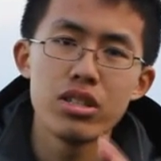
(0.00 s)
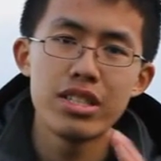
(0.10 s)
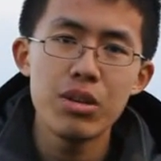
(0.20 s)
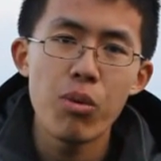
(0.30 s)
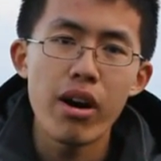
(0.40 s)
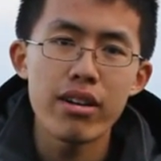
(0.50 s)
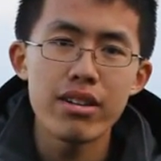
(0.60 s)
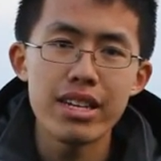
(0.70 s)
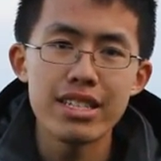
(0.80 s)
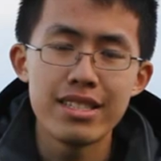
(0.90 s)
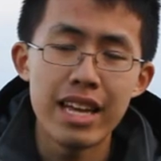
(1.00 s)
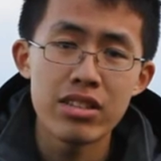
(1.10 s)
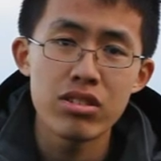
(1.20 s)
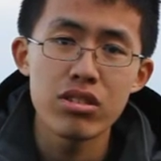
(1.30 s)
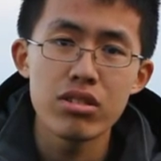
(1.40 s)
seawater is
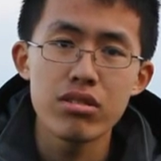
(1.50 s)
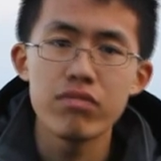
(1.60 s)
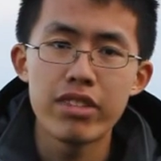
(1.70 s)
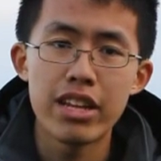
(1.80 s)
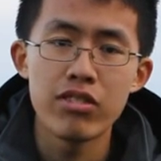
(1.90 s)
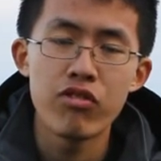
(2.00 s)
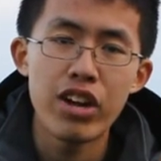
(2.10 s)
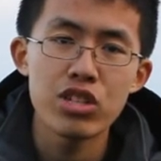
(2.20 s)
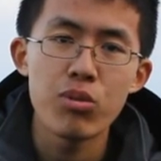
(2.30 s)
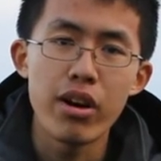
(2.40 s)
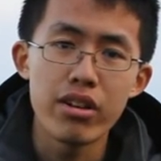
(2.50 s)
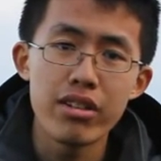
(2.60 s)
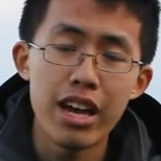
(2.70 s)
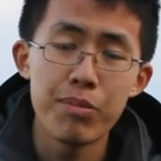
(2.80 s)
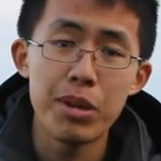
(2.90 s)
denser than fresh
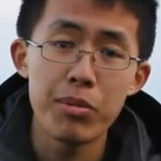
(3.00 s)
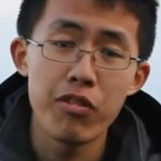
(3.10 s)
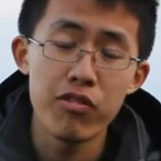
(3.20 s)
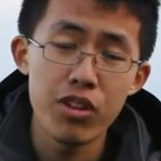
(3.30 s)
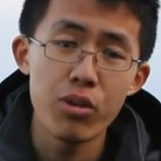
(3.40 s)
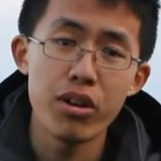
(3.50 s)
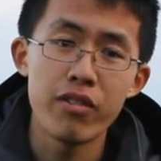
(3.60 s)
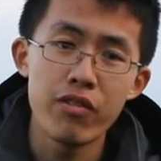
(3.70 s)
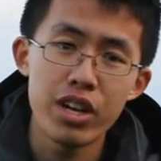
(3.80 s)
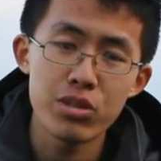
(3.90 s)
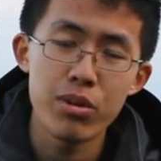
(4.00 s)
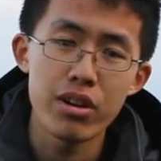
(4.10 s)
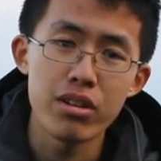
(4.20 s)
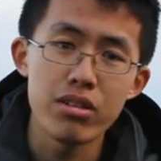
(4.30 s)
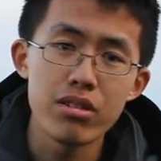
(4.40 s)
water and people float on fresh
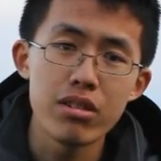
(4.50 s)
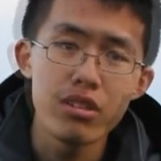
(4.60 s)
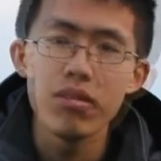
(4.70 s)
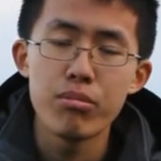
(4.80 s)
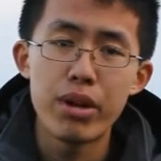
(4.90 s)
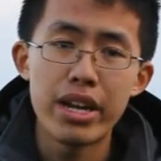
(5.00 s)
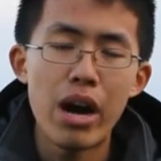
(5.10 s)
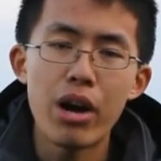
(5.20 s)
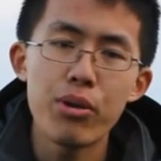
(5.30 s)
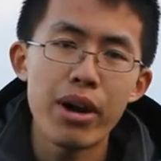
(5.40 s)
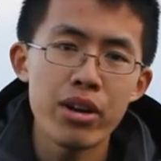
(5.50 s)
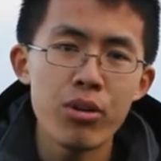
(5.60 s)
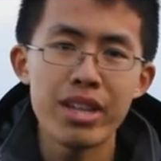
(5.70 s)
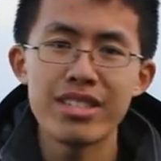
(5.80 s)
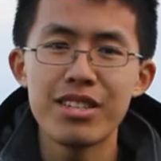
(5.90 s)
water. But how do I
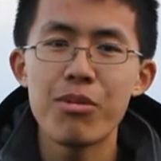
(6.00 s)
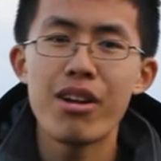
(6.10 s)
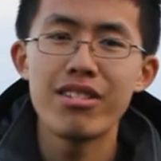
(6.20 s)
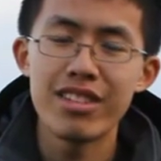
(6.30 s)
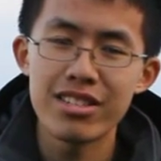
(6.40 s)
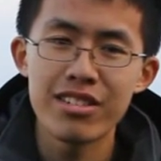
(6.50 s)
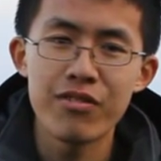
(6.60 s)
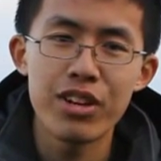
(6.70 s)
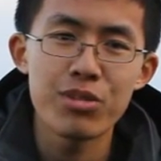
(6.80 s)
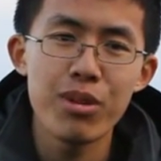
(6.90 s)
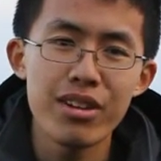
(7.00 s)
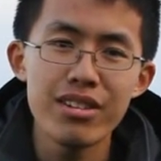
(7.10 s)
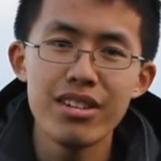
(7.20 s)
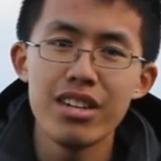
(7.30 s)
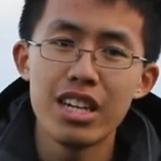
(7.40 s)
know that seawater is denser than fresh
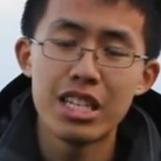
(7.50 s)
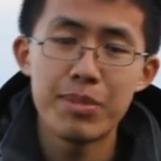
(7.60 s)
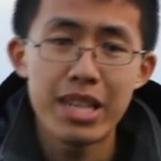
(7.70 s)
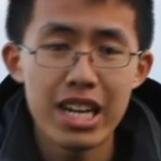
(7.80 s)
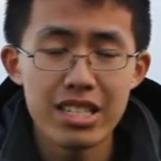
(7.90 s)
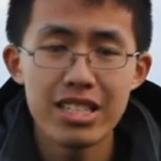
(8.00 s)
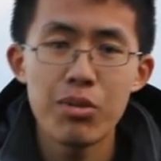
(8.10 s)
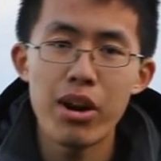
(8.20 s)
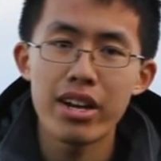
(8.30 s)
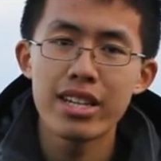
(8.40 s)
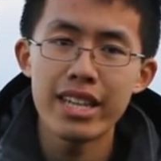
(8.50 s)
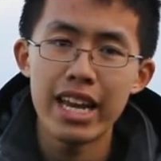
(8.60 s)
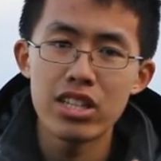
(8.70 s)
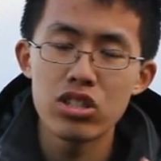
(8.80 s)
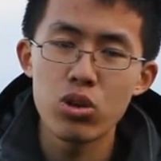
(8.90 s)
water? It's because seawater
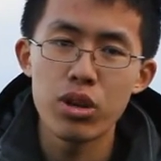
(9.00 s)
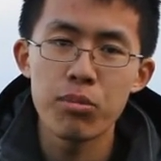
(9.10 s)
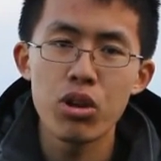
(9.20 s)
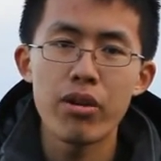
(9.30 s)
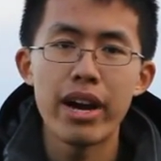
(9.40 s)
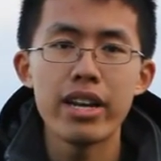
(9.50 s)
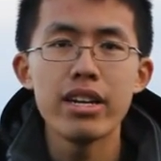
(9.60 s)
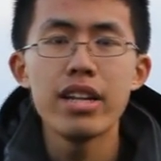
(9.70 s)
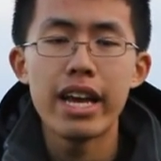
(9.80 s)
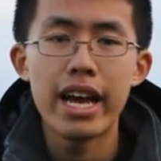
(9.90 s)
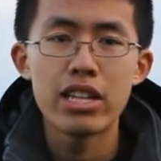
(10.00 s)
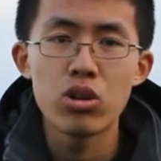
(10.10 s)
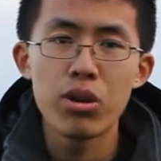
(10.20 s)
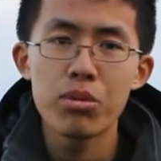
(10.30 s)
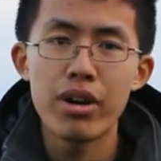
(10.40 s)
contains sodium chloride, and
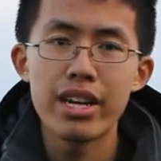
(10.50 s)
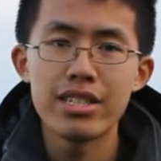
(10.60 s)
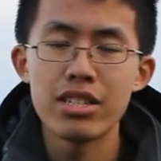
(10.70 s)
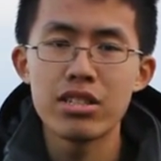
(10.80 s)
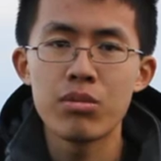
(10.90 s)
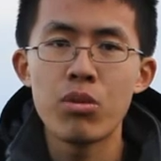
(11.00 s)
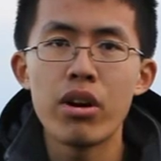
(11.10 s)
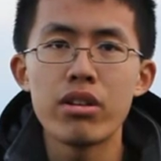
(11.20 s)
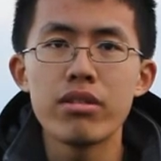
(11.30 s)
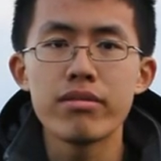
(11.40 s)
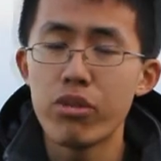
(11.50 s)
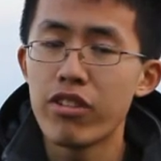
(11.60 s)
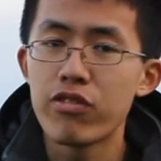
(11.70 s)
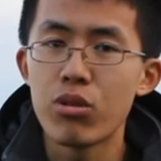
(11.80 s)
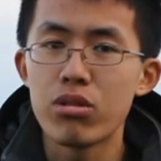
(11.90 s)
sodium chloride is denser than water.
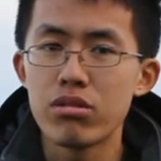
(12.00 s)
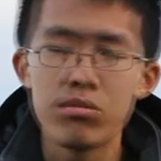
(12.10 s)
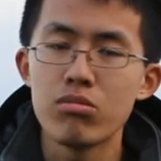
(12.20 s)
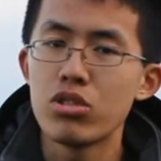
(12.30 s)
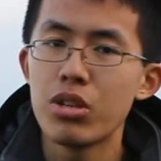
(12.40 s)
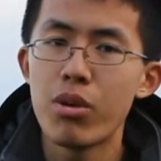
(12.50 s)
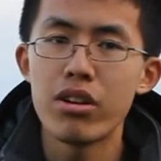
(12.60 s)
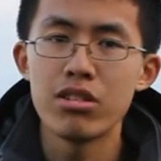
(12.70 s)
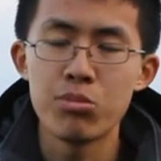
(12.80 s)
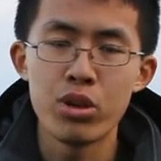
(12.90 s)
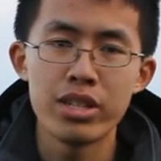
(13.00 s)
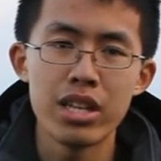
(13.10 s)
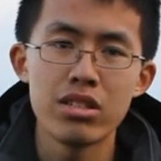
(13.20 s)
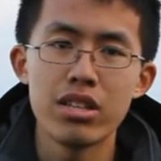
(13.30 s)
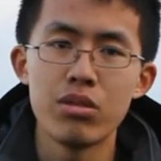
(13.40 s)
Therefore, seawater is more
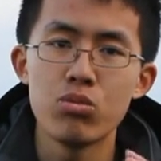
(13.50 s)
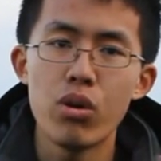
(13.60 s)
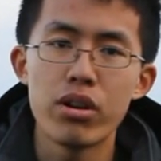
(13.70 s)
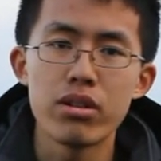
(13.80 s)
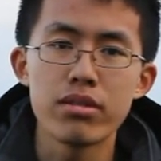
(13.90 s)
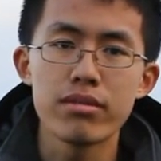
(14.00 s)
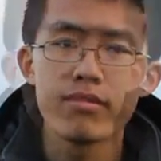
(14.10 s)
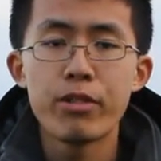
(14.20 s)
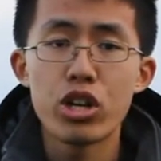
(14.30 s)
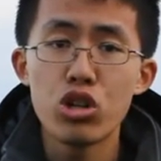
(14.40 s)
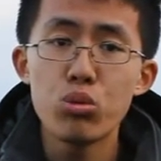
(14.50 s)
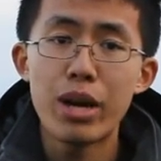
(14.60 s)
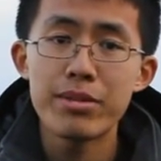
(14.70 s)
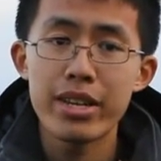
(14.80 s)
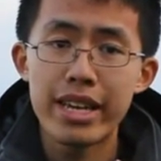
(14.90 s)
dense than water. There are two
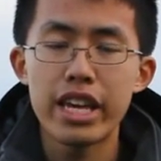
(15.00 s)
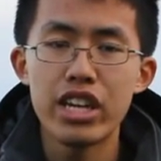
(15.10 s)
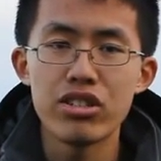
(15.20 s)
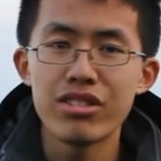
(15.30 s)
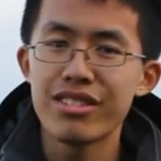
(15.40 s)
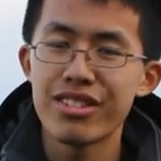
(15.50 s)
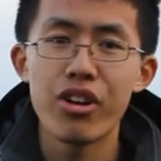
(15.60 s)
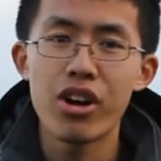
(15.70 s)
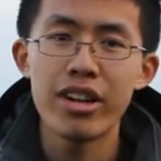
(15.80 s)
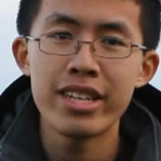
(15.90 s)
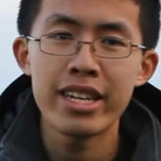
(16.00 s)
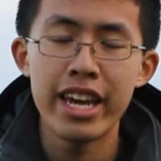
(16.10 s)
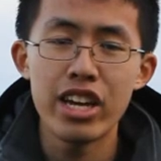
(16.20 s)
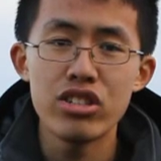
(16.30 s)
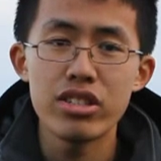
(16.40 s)
types of gauges, the content
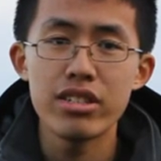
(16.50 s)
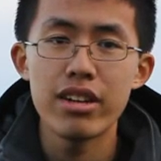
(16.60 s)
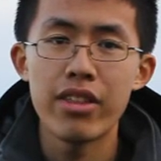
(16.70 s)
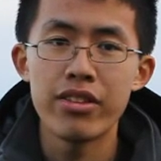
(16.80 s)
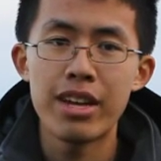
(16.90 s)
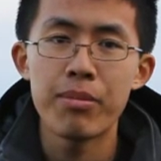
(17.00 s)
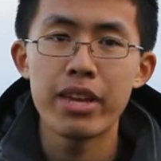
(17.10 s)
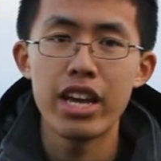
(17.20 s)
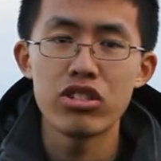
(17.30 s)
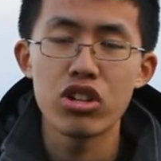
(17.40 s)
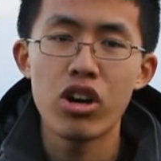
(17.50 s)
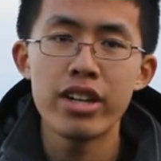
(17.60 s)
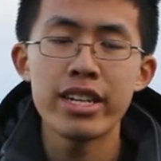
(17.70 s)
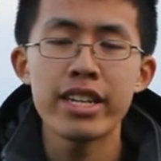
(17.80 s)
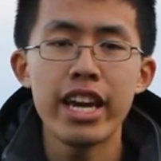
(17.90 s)
gauge and the depth gauge. The
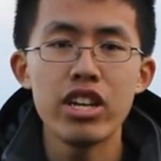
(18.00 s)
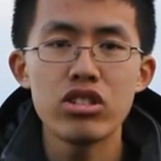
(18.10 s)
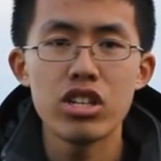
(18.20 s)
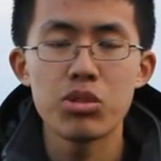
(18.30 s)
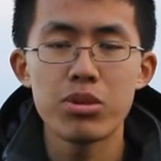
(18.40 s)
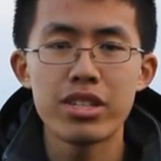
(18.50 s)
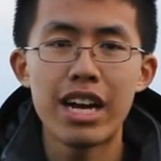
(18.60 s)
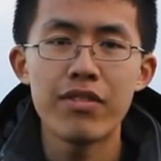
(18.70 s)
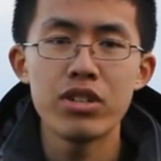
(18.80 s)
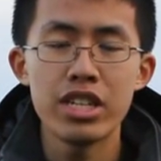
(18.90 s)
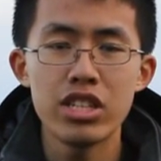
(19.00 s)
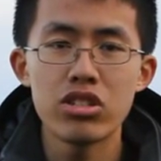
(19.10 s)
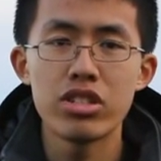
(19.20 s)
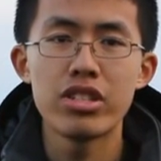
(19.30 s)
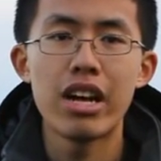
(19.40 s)
content gauge is what the diver
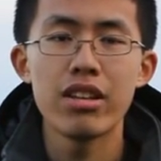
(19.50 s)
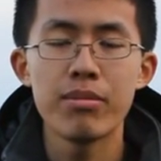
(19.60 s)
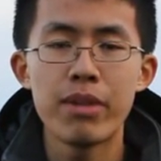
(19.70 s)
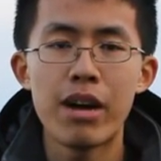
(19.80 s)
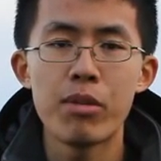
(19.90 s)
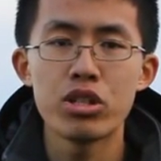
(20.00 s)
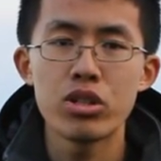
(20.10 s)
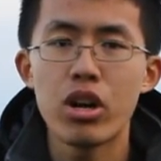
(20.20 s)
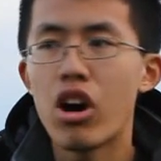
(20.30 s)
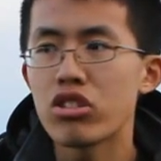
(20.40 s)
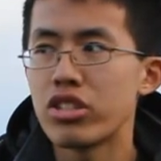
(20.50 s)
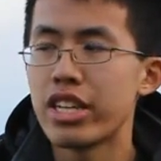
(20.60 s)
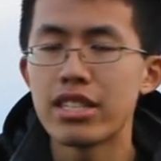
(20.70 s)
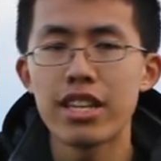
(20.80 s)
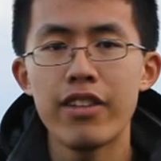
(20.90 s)
needs to tell him how much oxygen
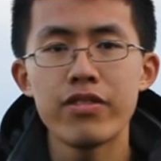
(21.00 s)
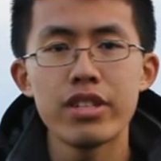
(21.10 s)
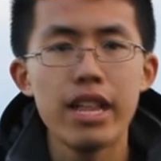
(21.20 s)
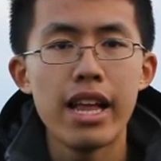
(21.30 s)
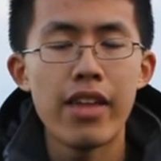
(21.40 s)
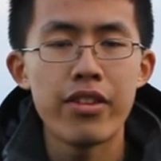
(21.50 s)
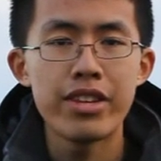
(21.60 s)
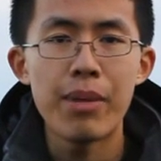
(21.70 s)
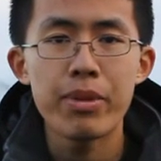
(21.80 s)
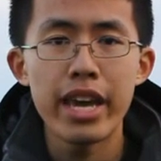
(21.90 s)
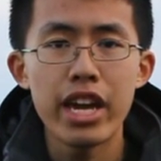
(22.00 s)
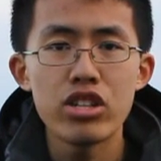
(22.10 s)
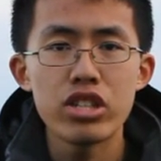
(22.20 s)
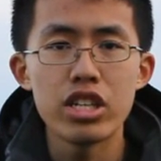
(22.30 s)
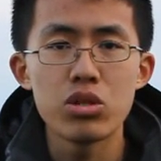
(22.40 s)
he has left, and the depth
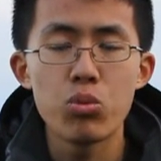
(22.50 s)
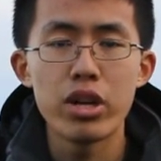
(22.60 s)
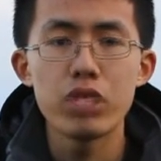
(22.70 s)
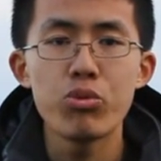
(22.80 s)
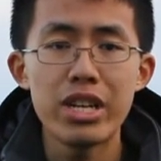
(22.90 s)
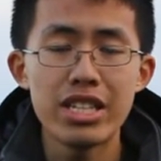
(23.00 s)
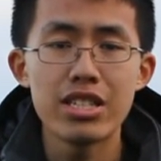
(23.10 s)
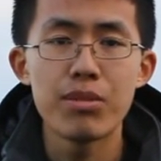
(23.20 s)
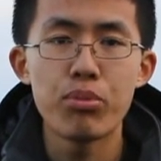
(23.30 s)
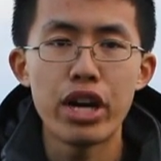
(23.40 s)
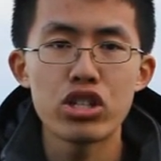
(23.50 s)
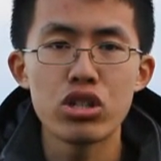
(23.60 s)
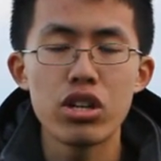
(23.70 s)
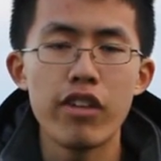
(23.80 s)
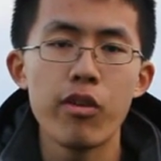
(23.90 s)
gauge is what reads the
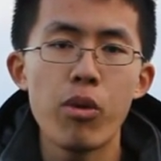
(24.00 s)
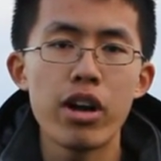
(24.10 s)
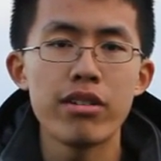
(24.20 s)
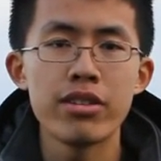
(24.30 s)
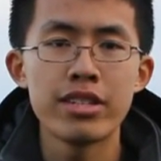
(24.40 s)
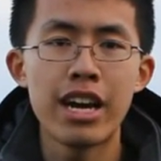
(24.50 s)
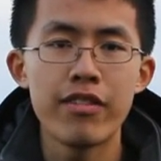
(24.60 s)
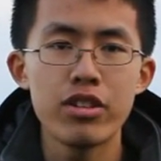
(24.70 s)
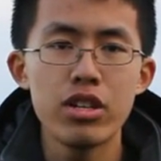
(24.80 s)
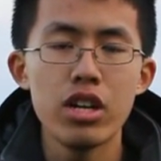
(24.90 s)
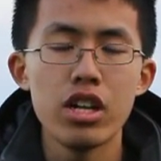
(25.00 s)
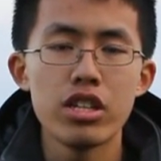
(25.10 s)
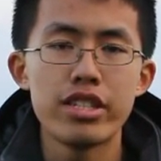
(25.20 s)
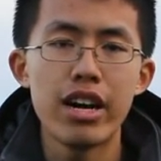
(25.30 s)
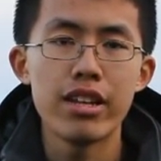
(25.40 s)
pressure of the water on the diver
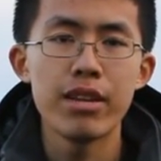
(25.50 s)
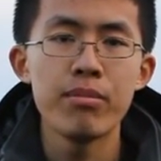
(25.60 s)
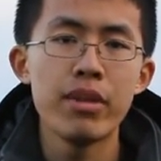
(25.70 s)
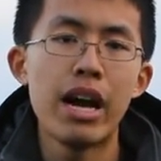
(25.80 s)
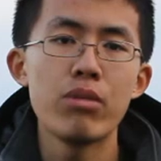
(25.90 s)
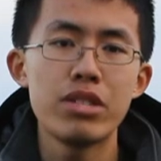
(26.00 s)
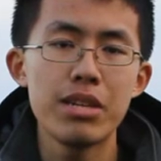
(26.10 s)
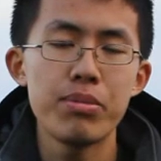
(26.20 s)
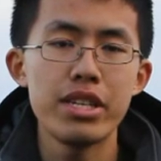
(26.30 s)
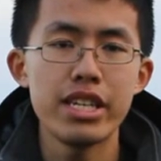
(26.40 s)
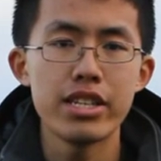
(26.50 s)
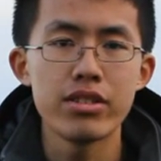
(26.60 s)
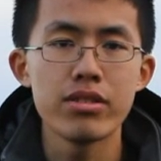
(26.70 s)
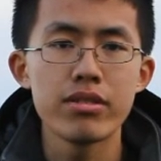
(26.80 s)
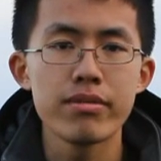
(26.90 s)
to tell him how deep he
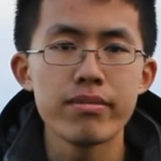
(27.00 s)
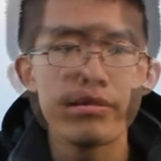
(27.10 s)
is.